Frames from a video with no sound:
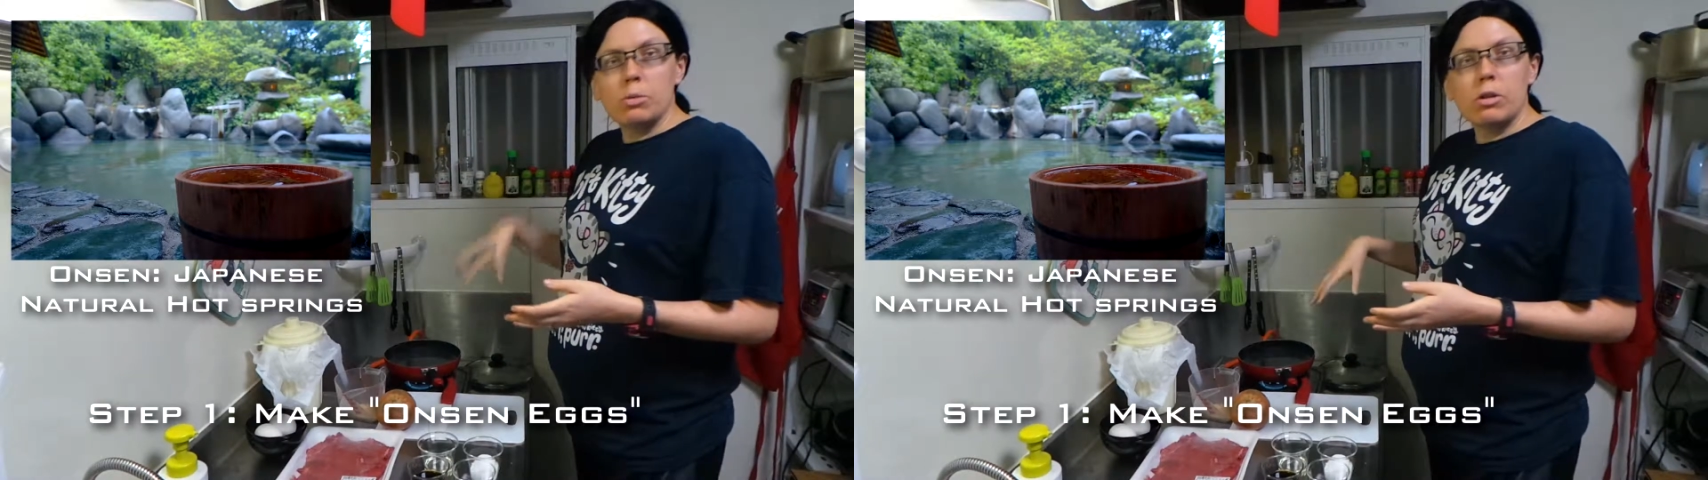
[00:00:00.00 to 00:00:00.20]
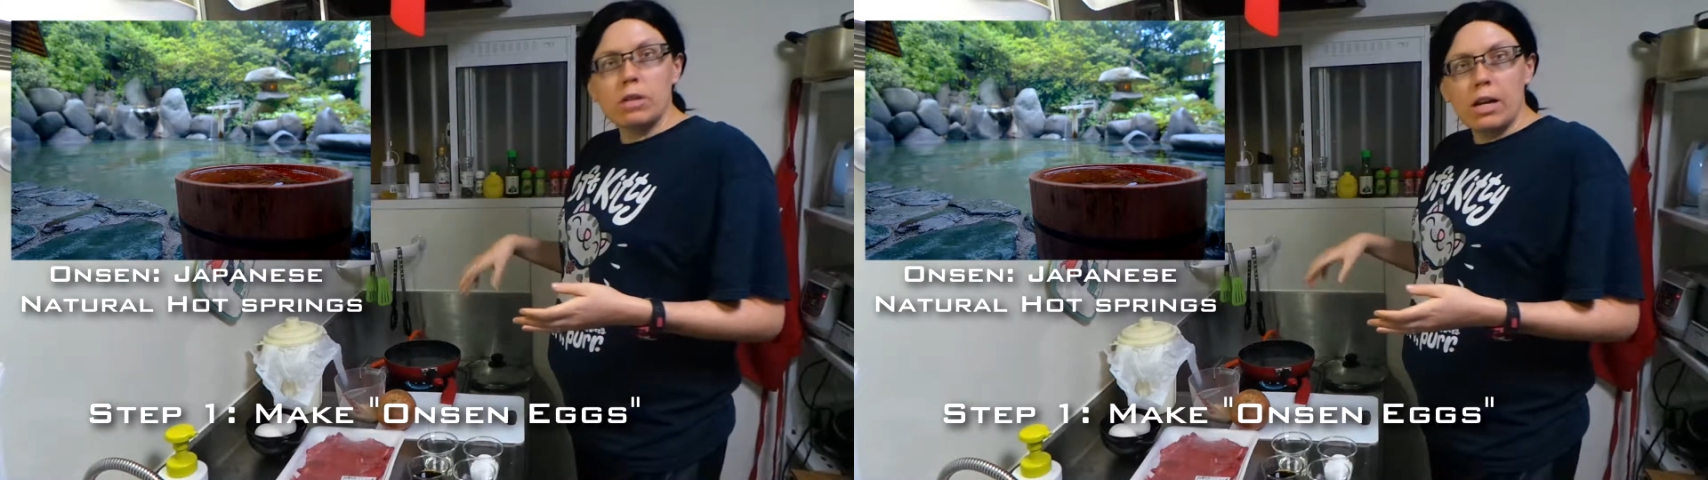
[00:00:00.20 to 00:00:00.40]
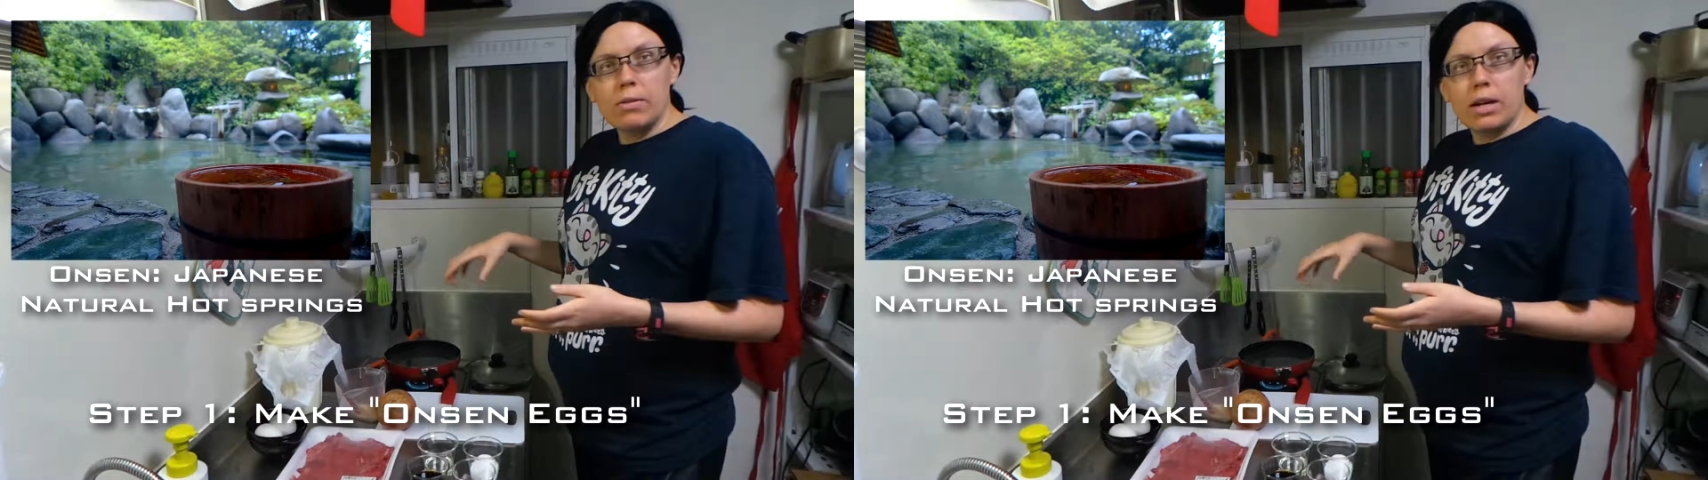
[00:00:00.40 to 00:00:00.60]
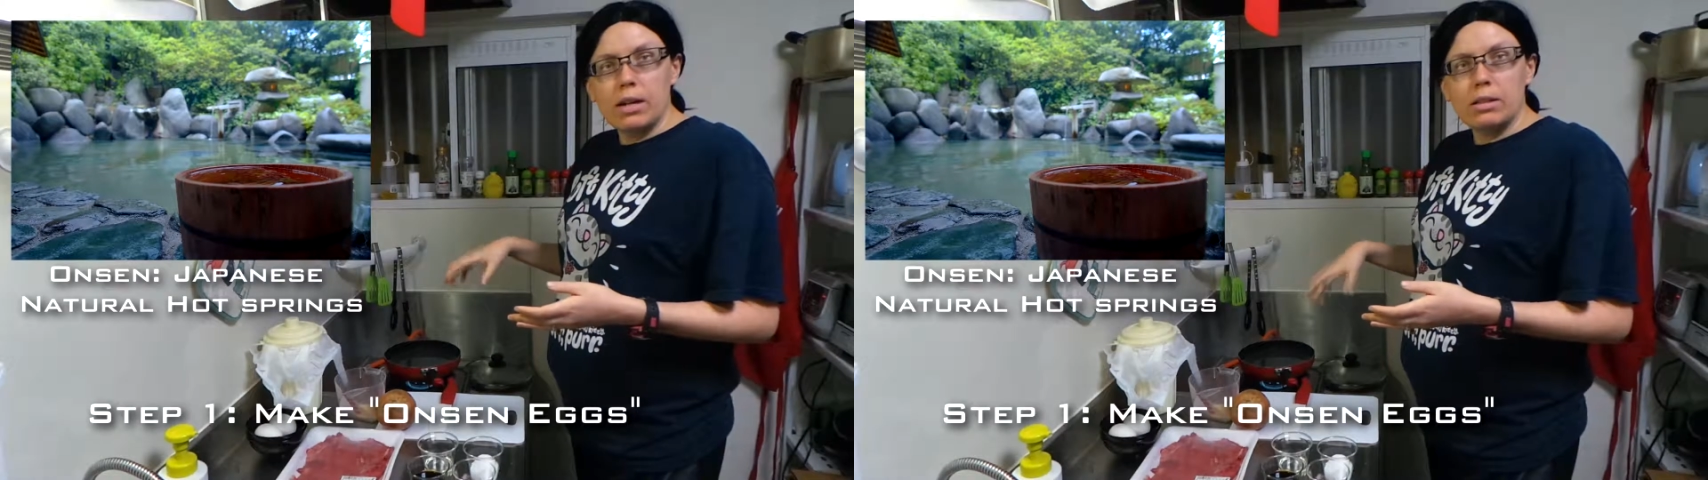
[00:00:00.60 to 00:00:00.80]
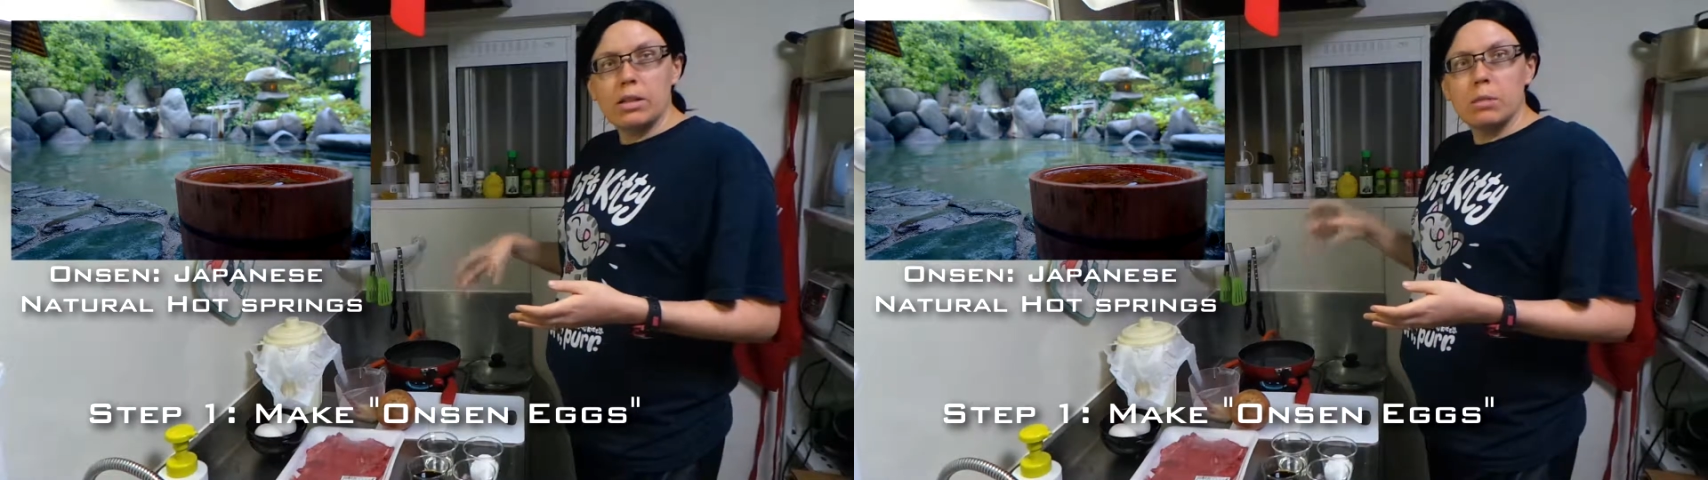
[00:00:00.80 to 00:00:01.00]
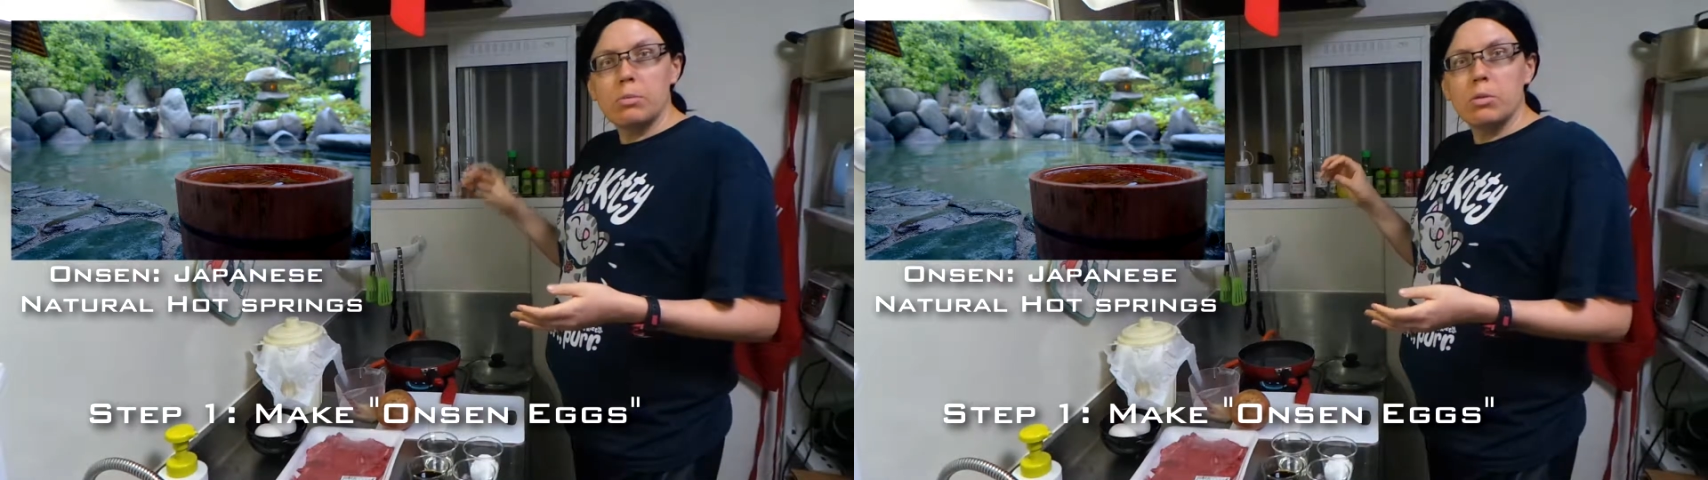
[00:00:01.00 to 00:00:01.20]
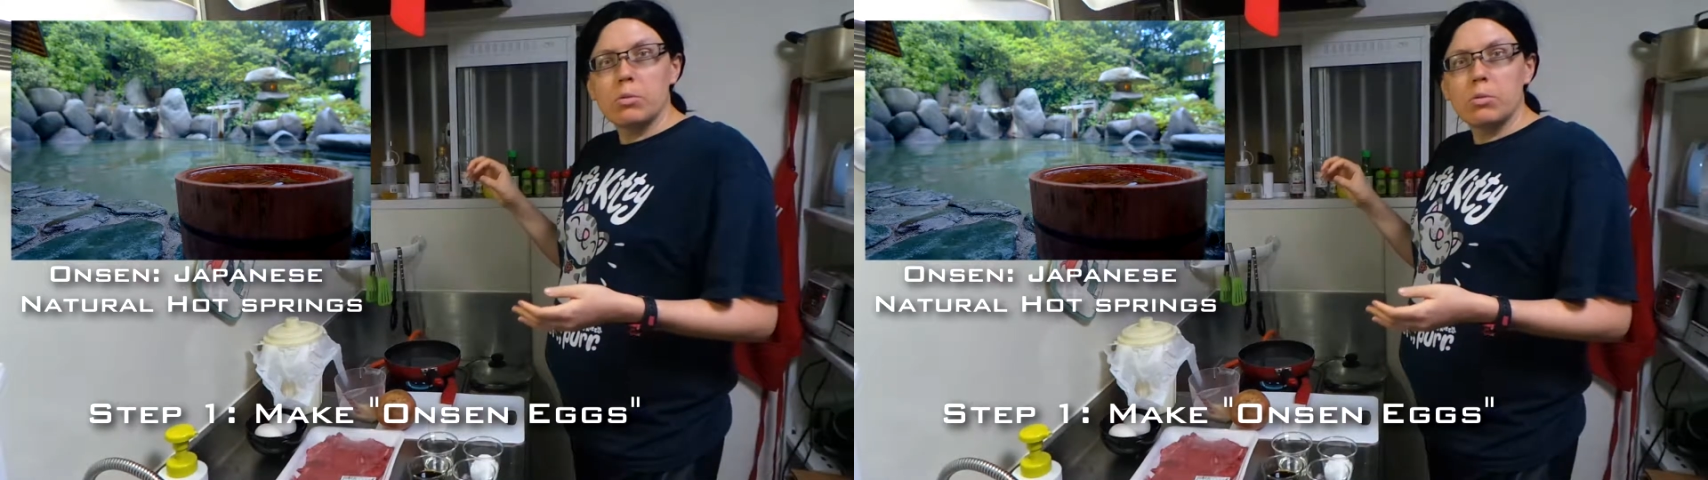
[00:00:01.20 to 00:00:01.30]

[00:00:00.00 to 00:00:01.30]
we don't have a hot tub,